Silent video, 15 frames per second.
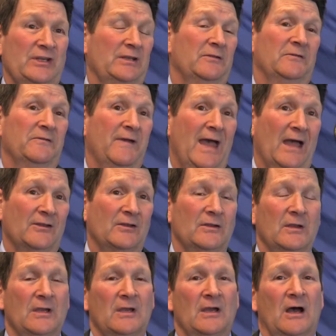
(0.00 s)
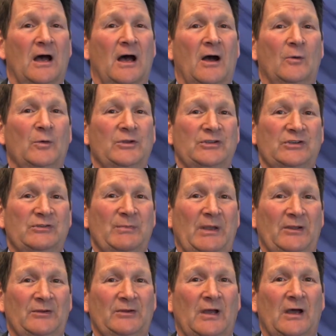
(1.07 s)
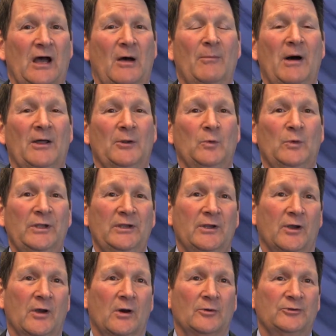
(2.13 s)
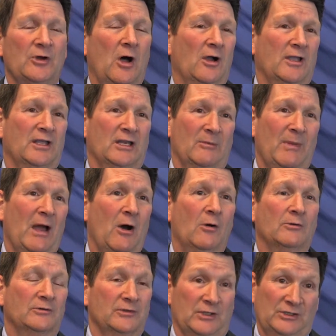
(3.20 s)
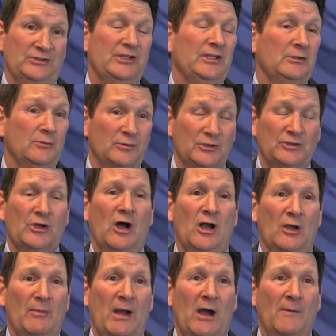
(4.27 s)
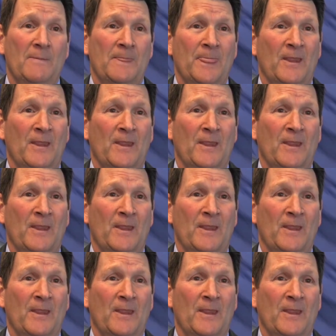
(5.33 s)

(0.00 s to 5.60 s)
And in fact, we just met about a week ago continuing to talk about